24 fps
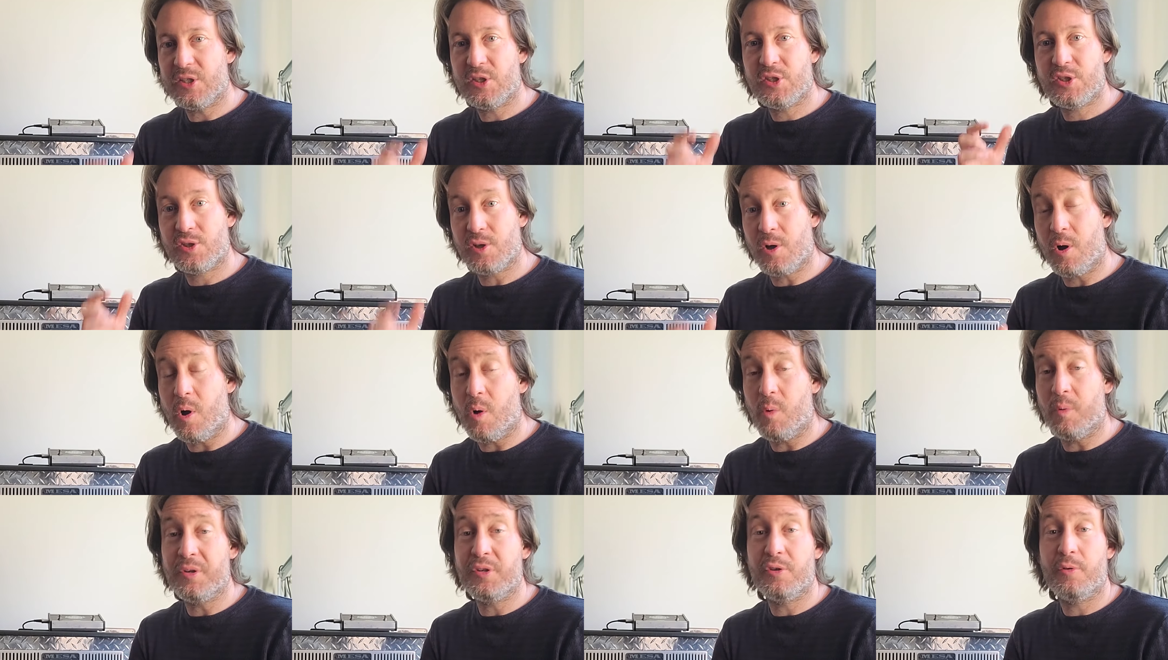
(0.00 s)

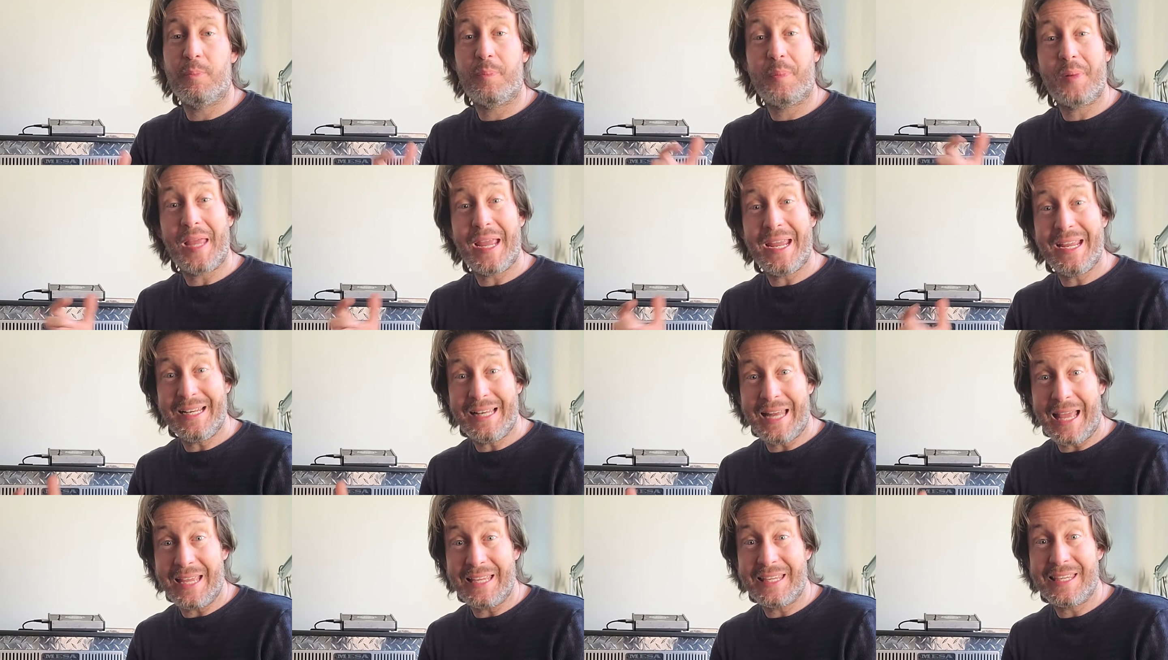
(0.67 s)
So when you're playing
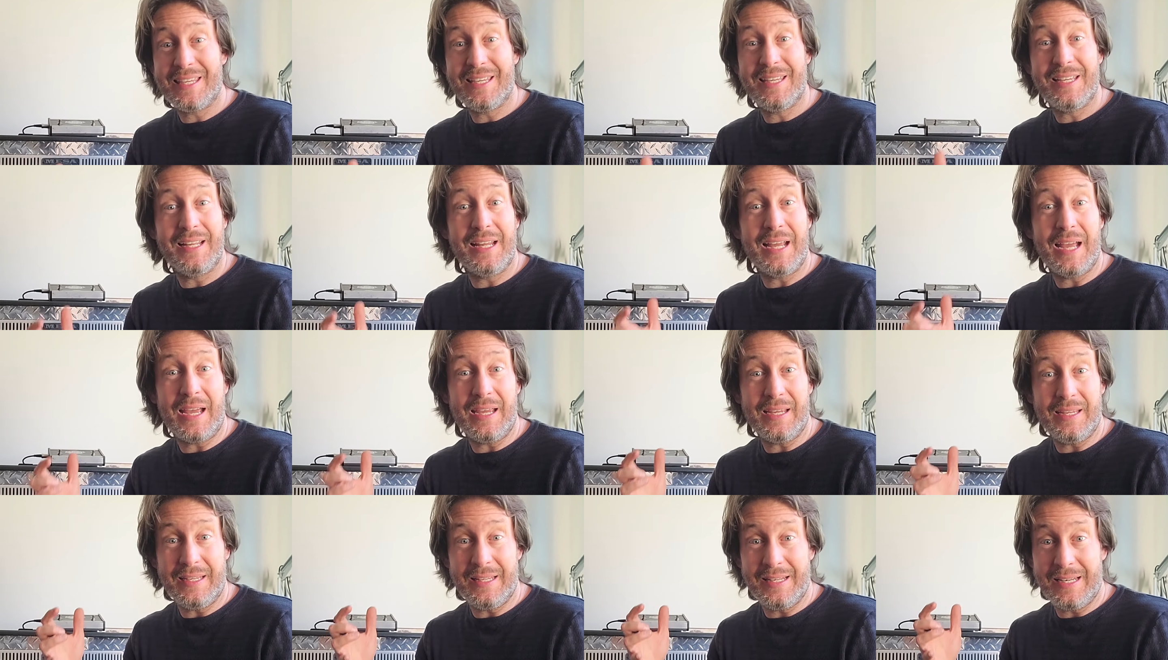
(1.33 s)
like
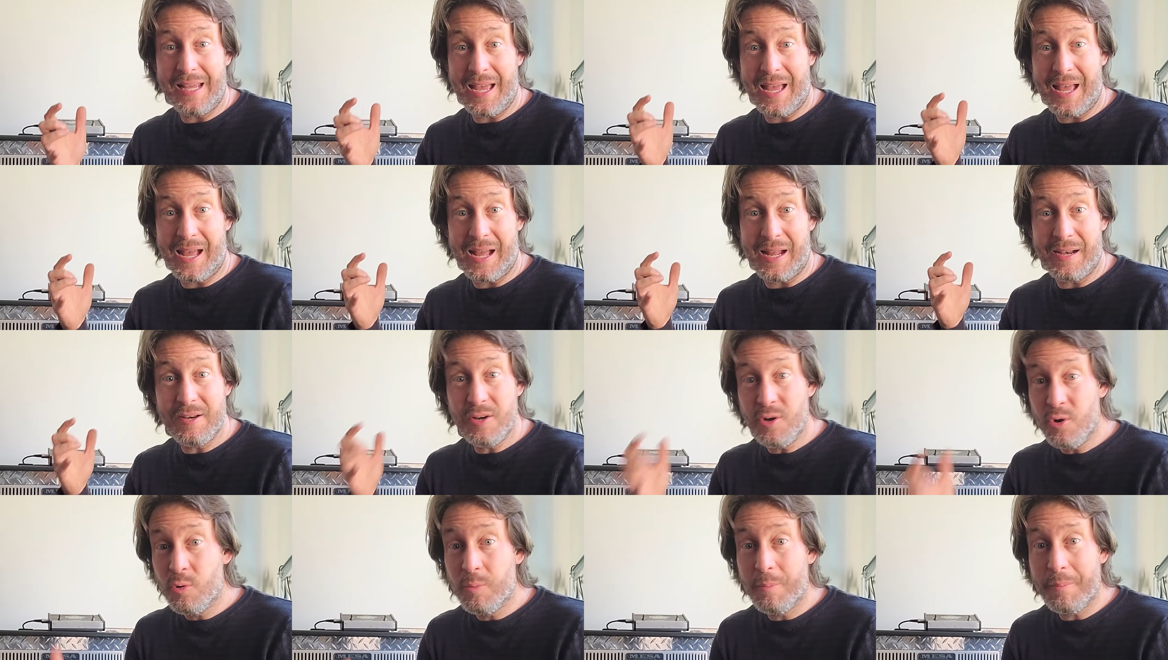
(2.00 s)
in a
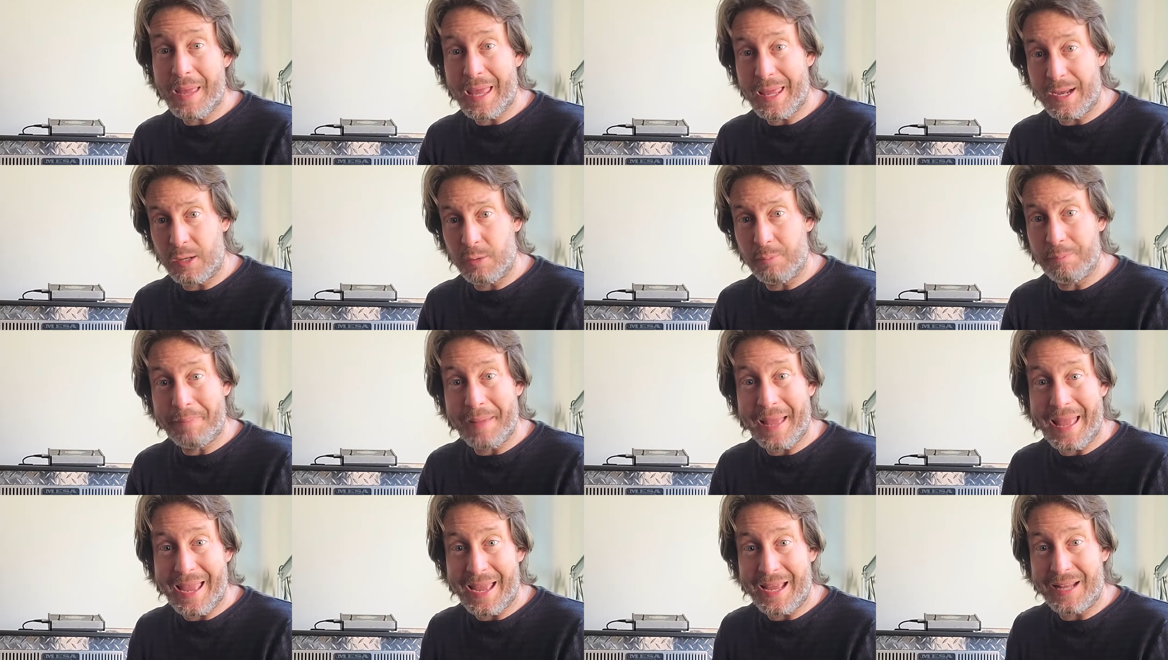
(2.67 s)
nu metal
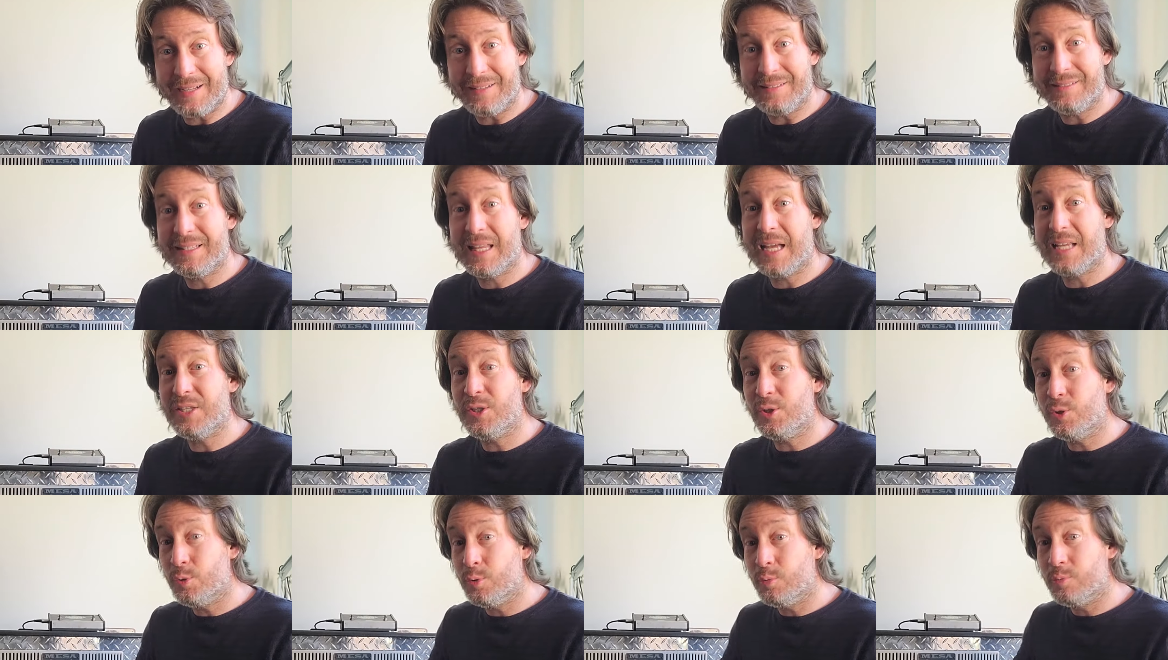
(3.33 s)
band
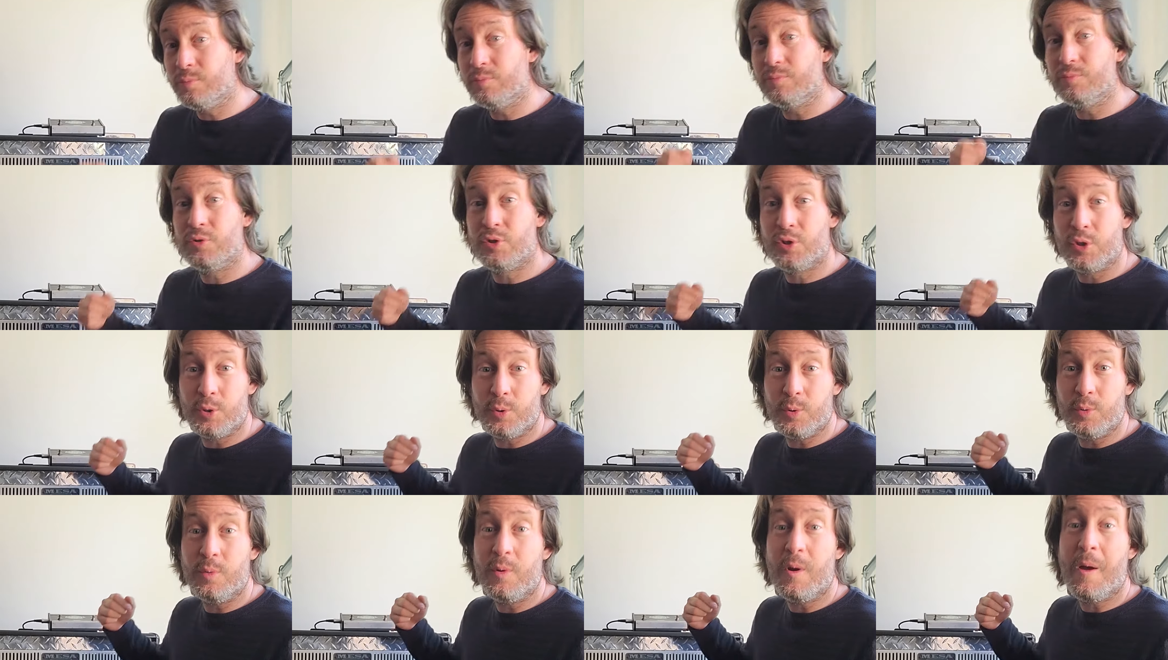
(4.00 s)
that you
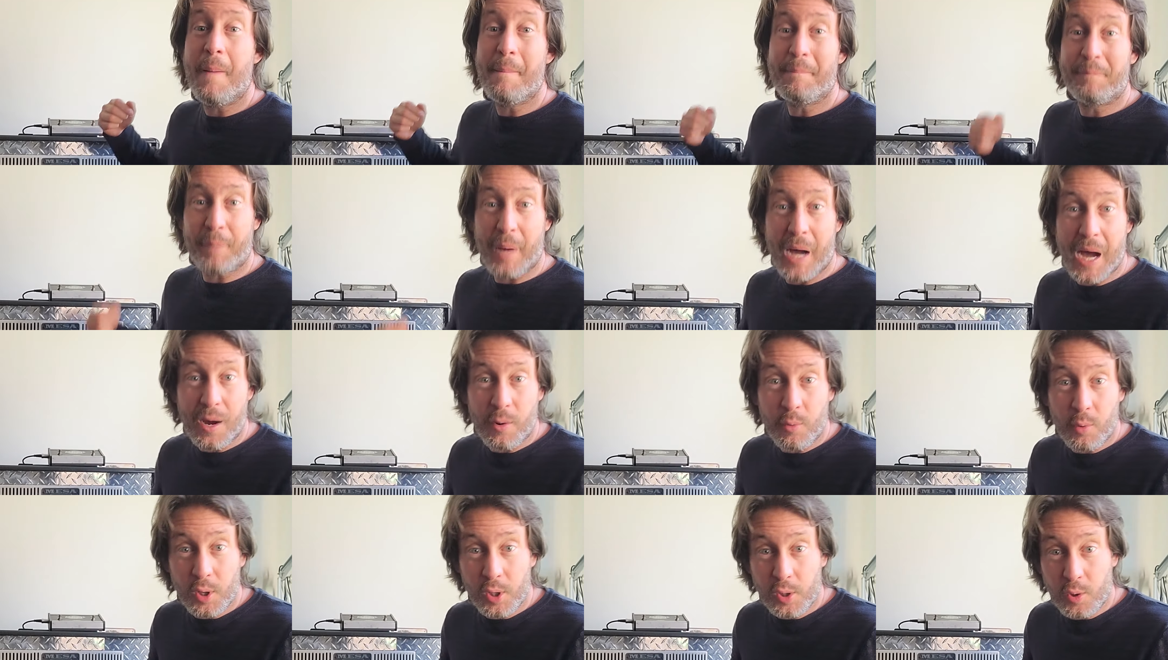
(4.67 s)
do
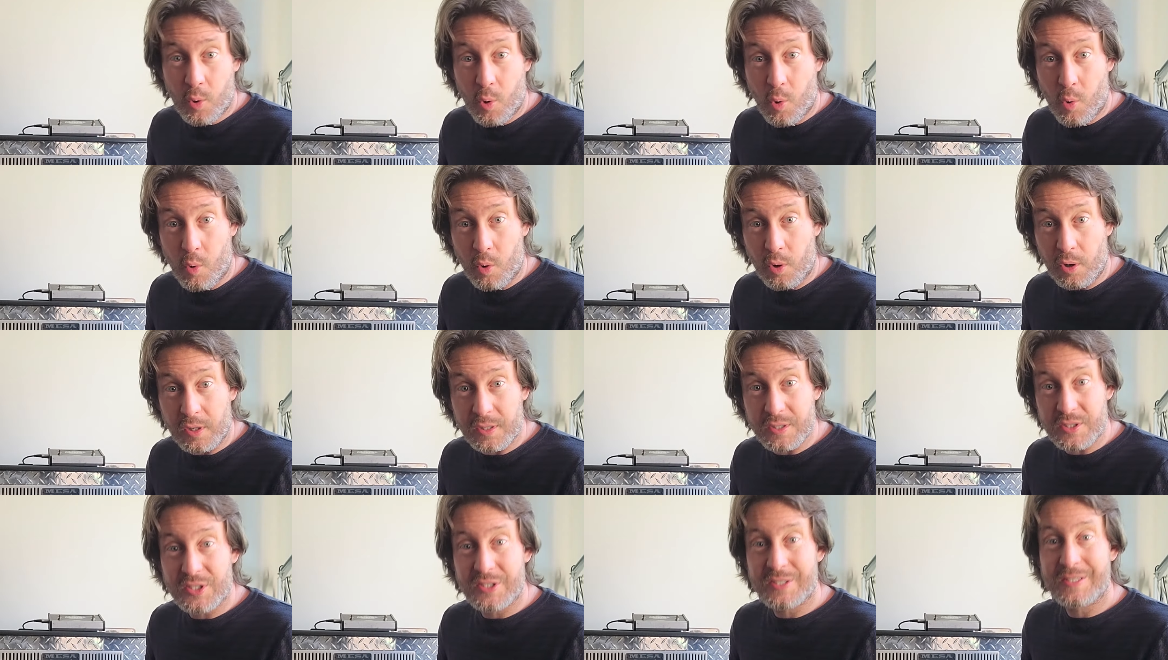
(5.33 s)
power
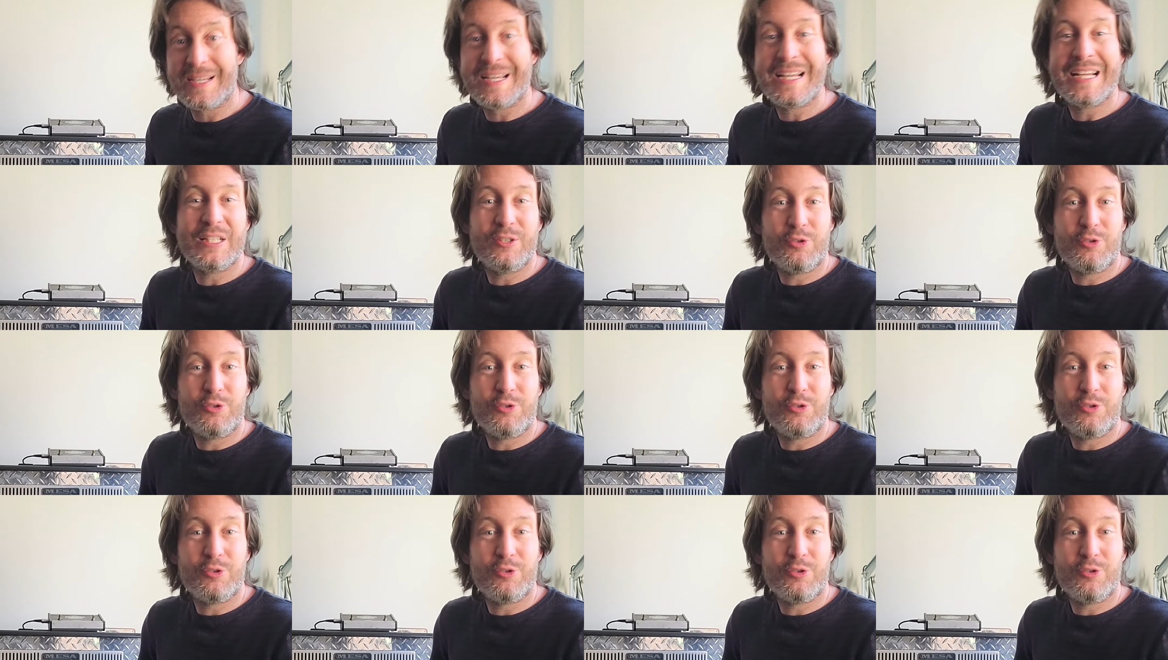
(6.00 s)
chords,